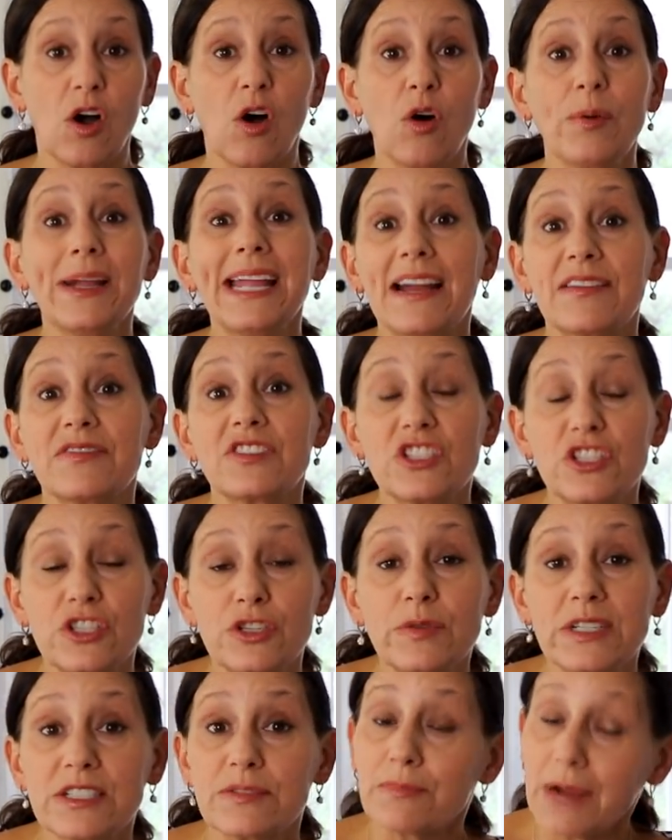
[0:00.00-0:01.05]
all we have to
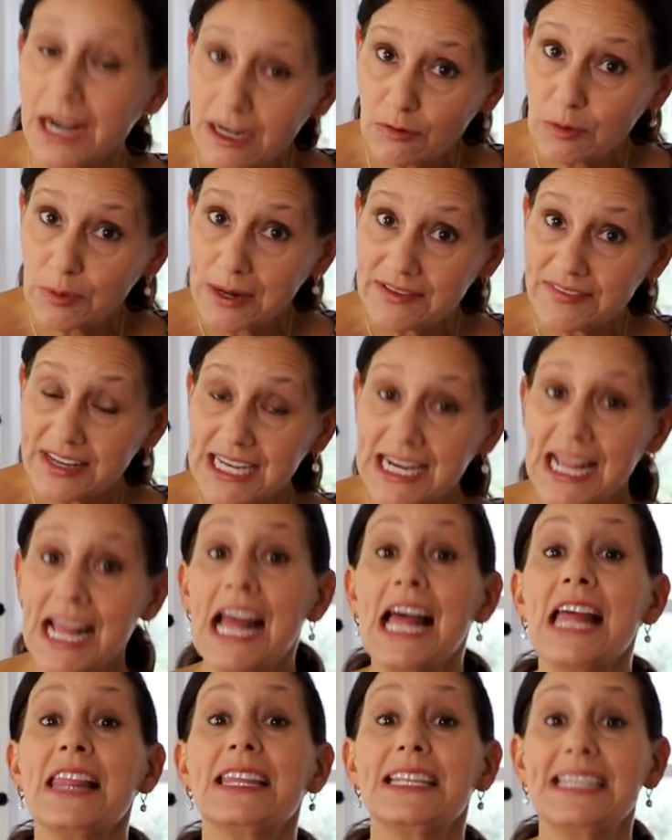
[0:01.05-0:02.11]
do is microwave it
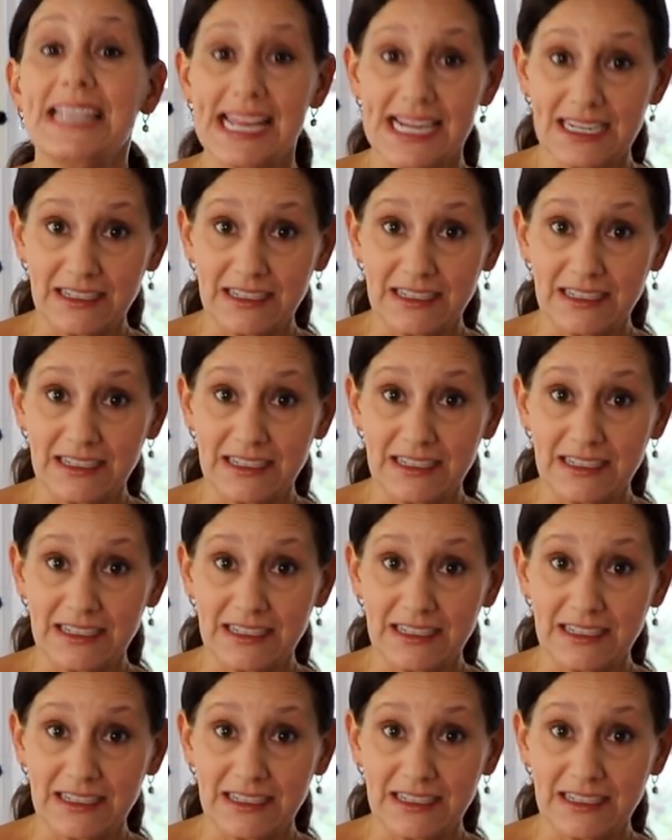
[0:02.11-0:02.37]
the day